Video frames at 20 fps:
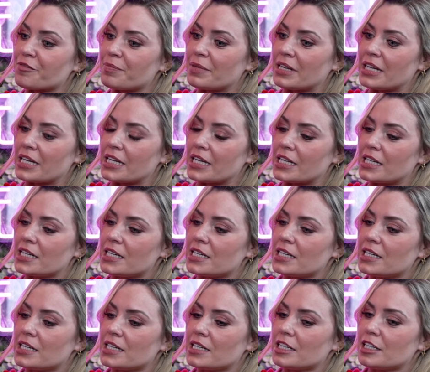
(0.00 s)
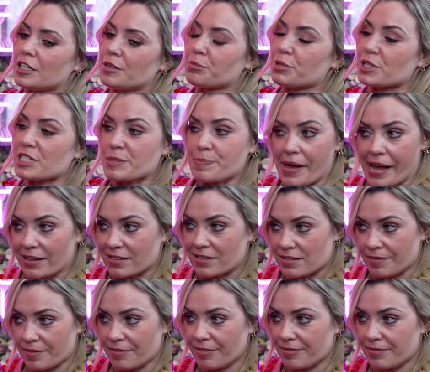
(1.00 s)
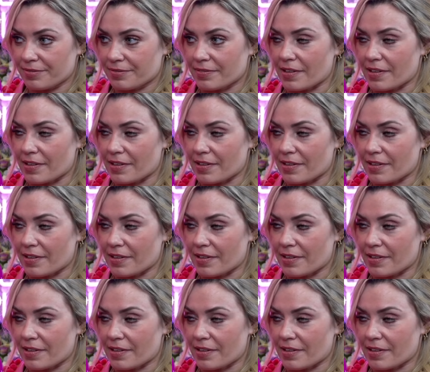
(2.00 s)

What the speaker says: me perspective.